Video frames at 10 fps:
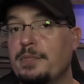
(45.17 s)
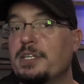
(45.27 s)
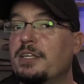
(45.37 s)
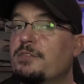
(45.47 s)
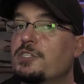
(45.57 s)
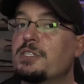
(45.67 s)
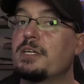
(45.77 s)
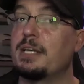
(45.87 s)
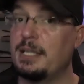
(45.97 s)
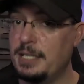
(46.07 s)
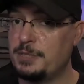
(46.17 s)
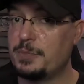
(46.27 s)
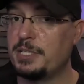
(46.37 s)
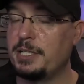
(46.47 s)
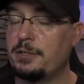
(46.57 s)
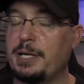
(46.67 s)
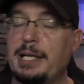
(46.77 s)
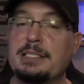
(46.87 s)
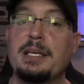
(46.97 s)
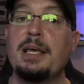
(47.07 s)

delivers, in this particular case,